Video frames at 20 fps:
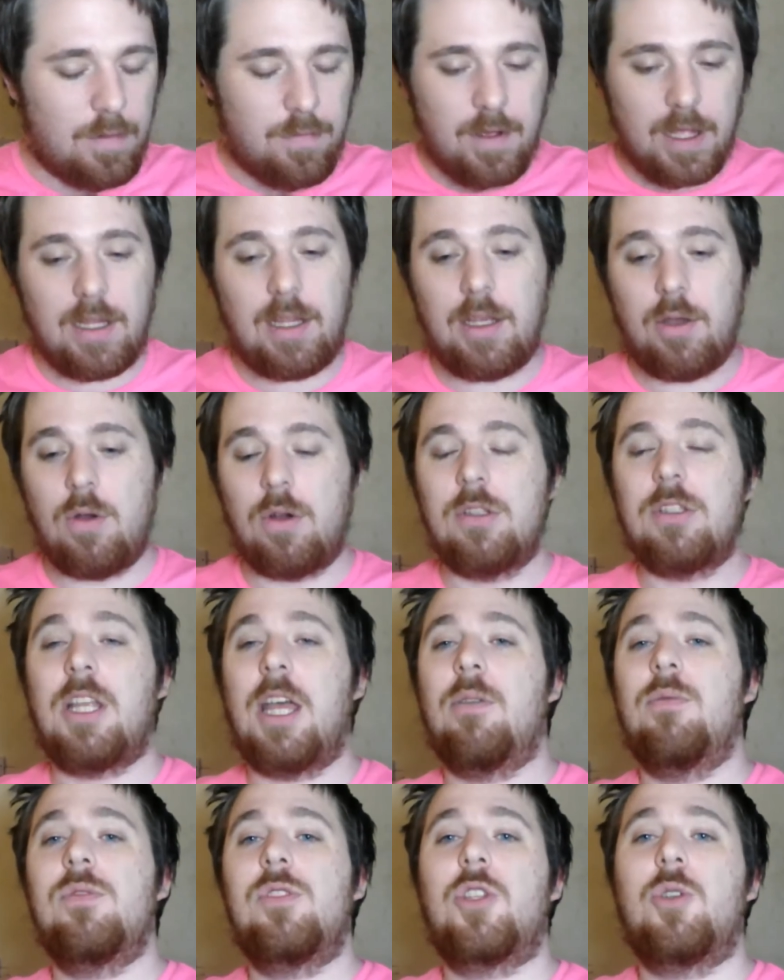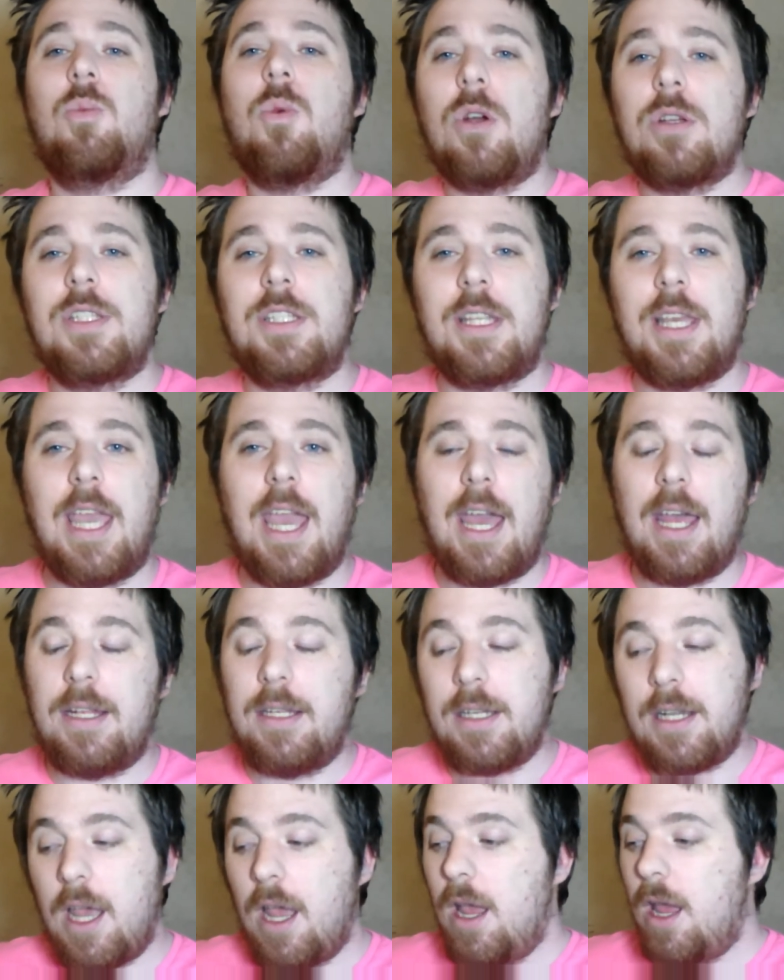we finally got down towards the
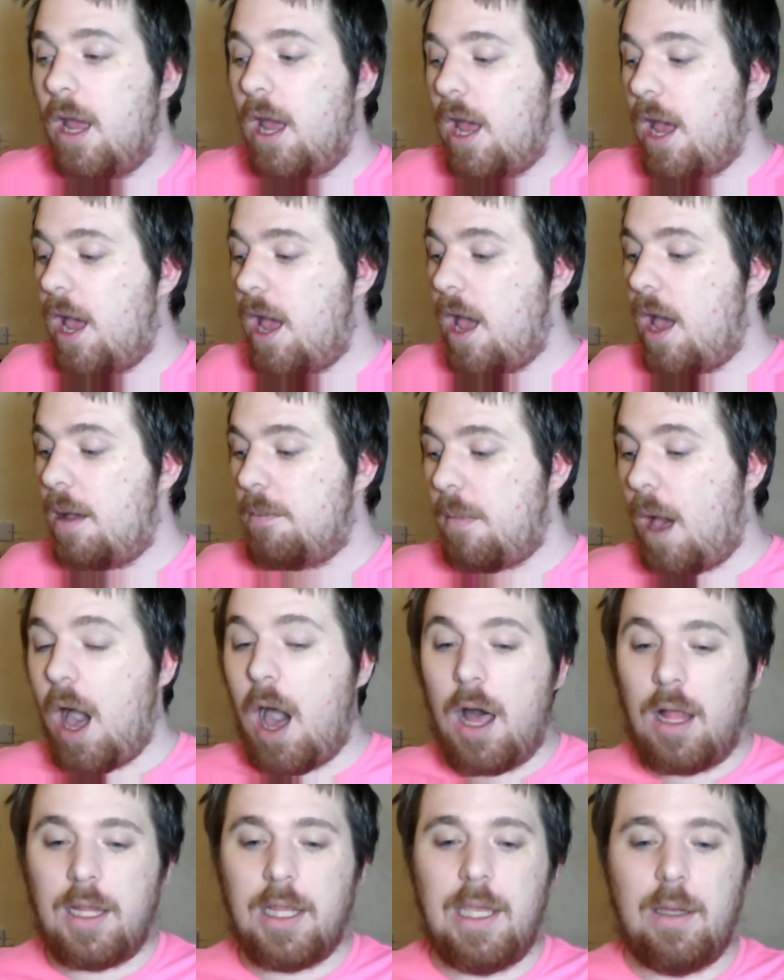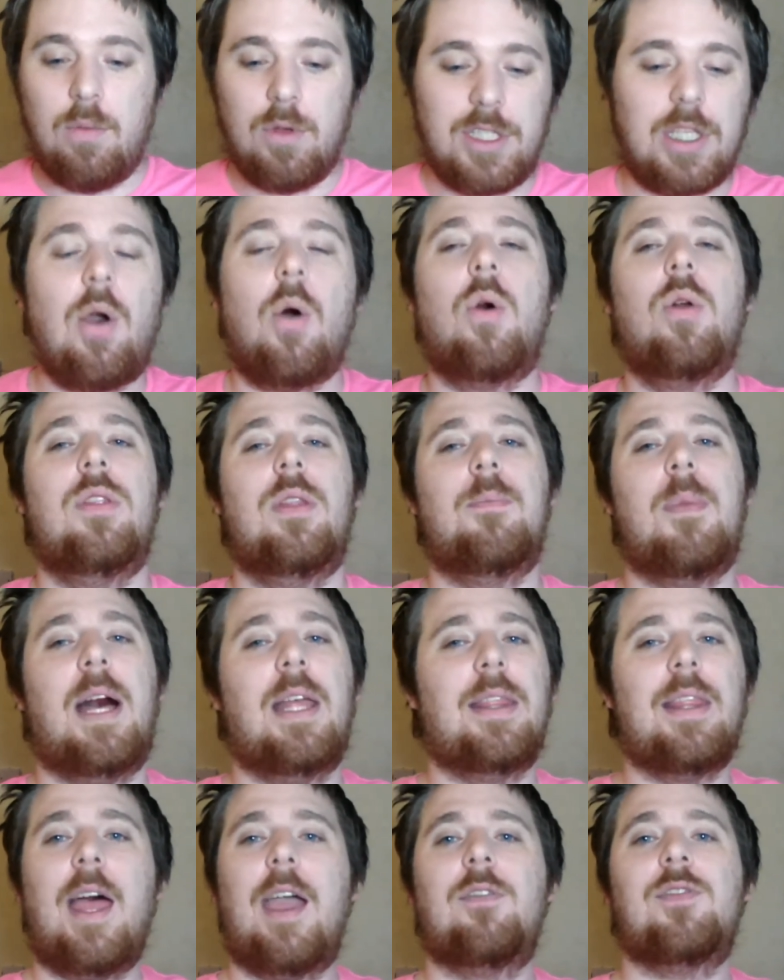end. Ali was the only
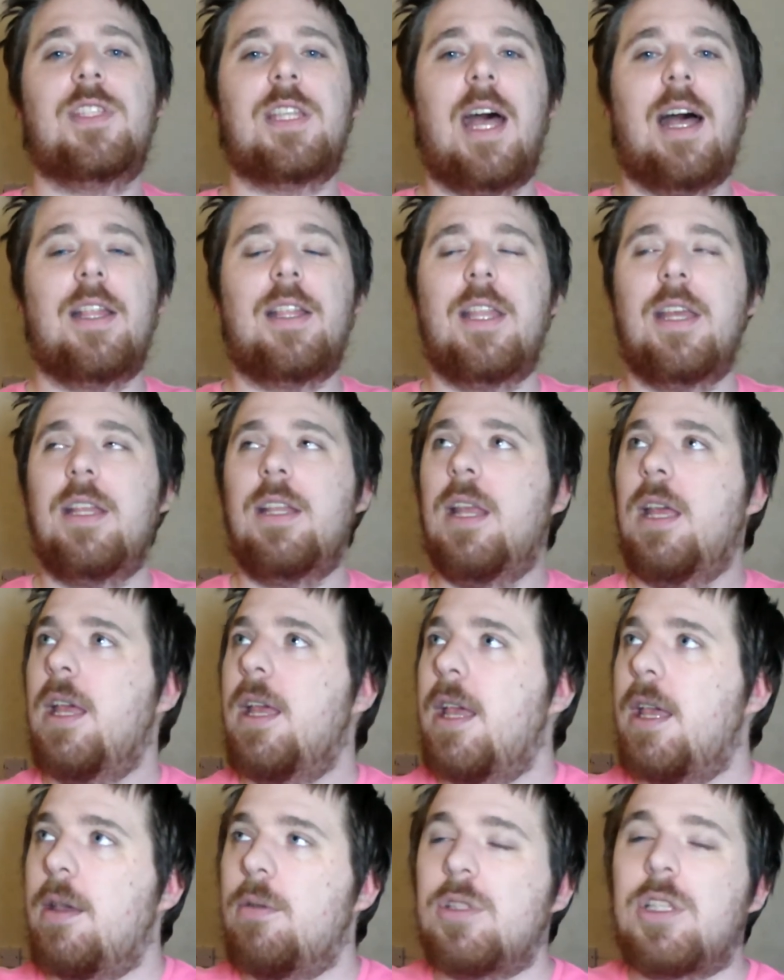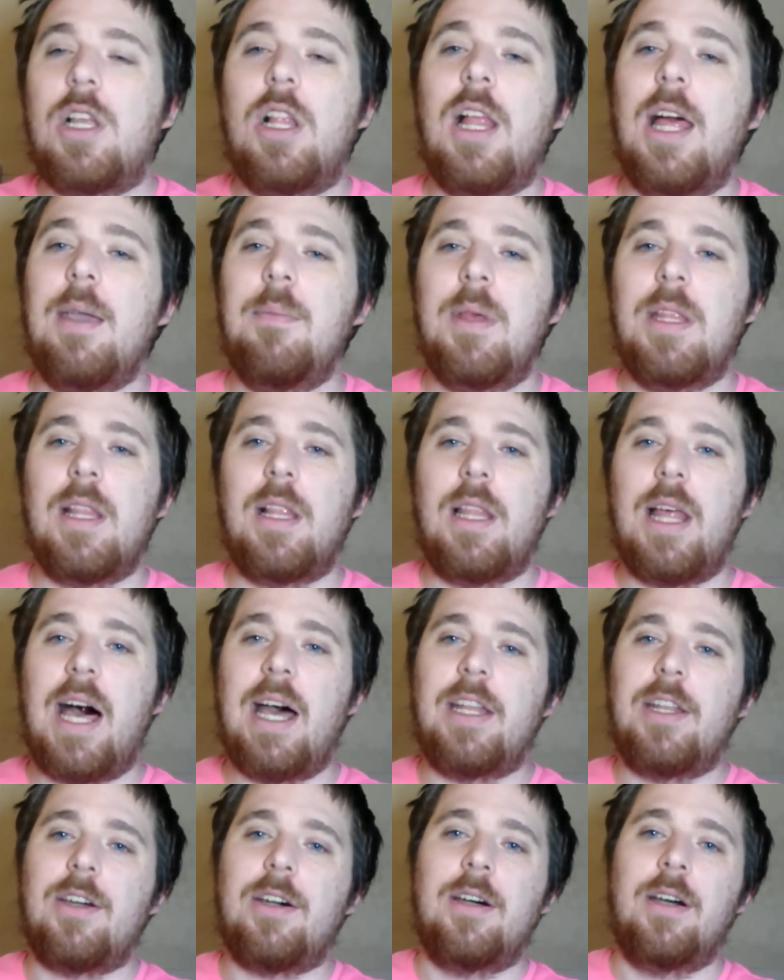man left standing. He was climbing the
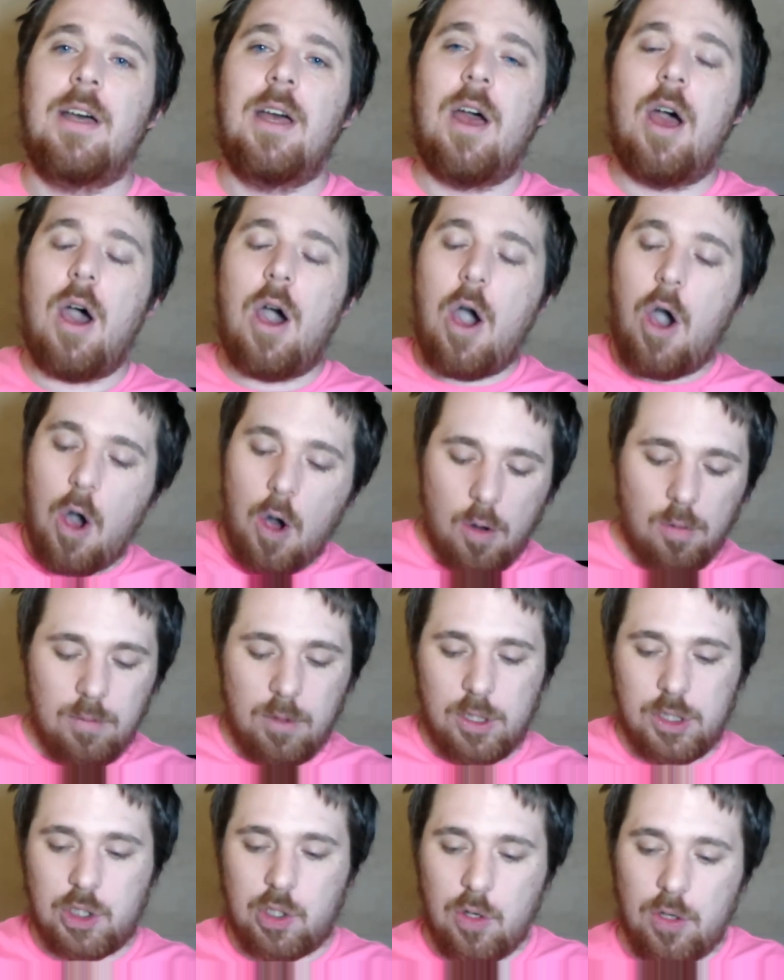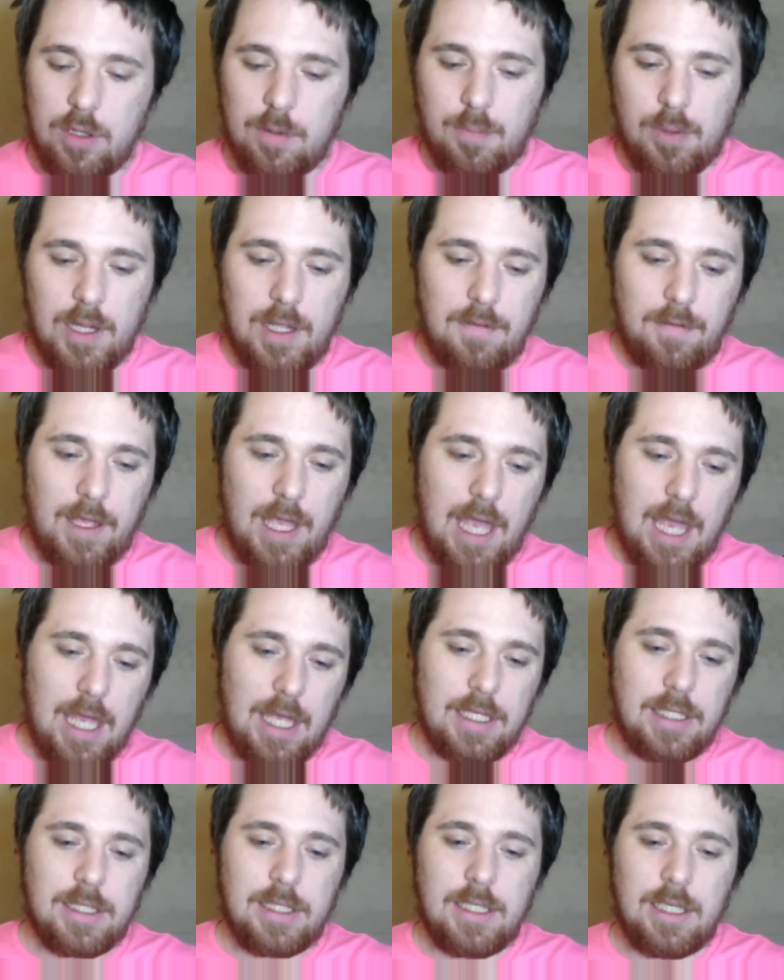ladder, almost got the
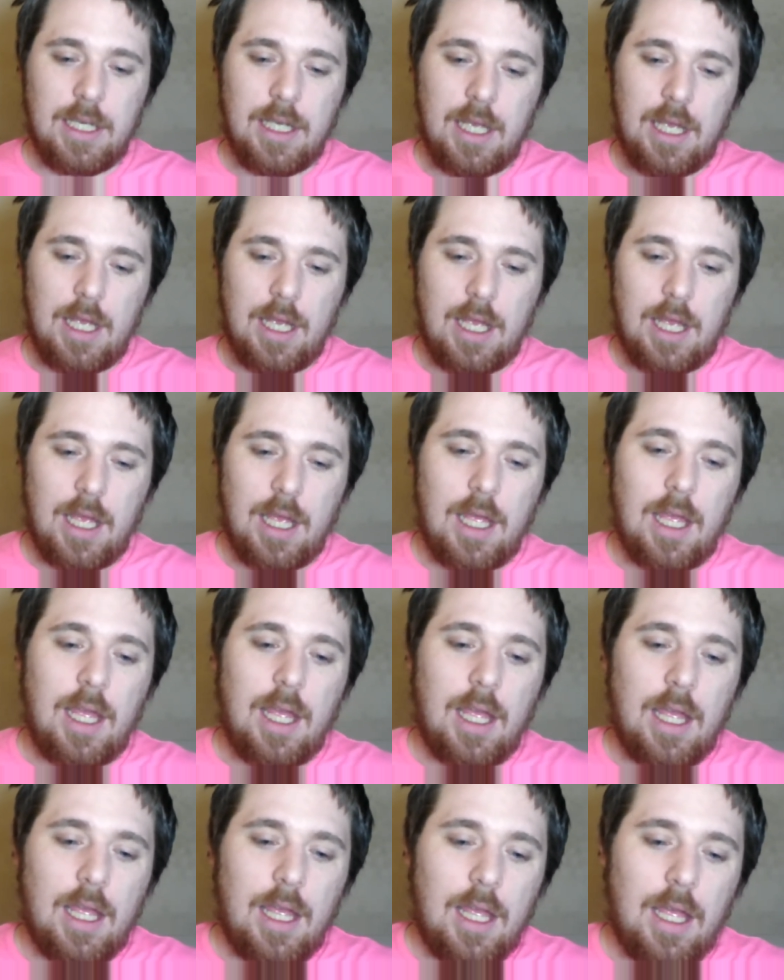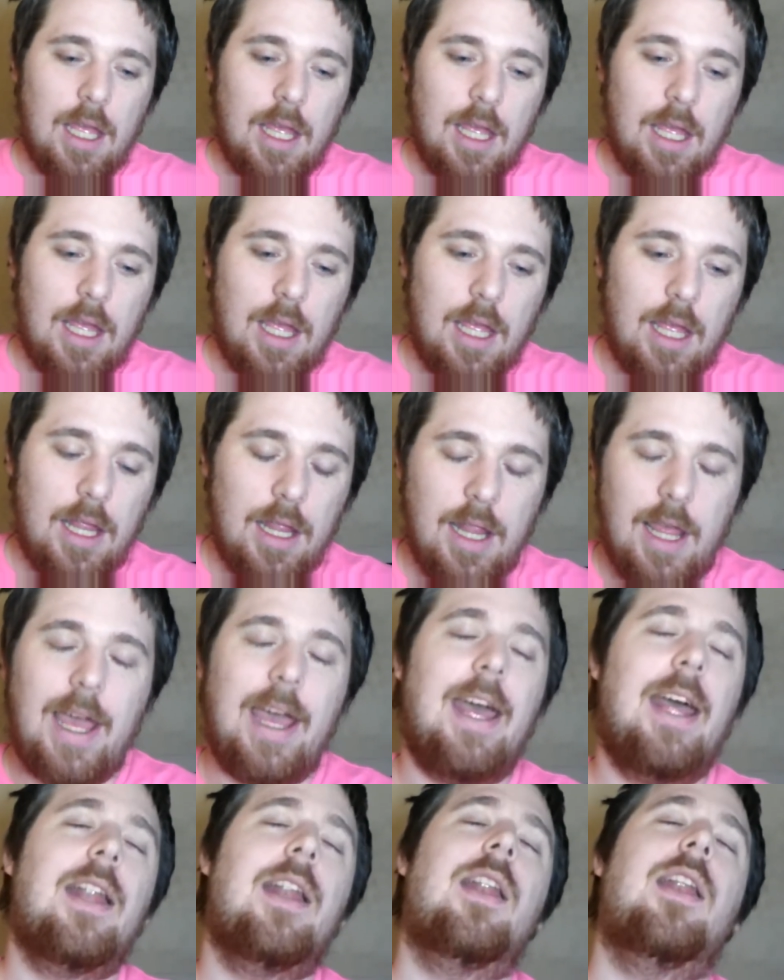briefcase. And
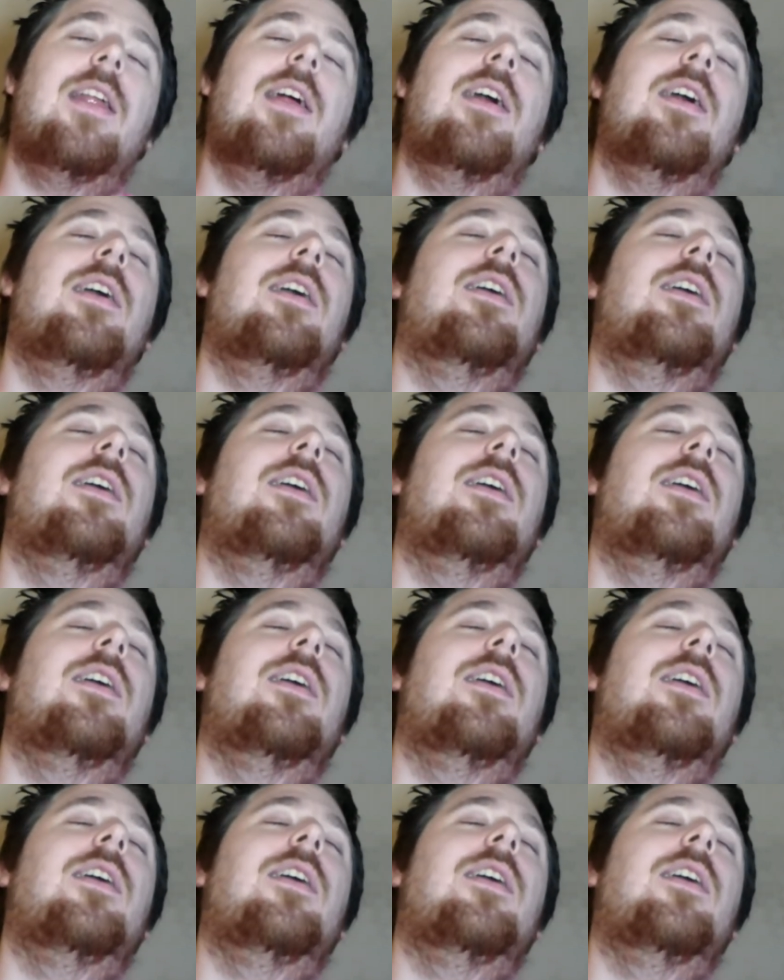then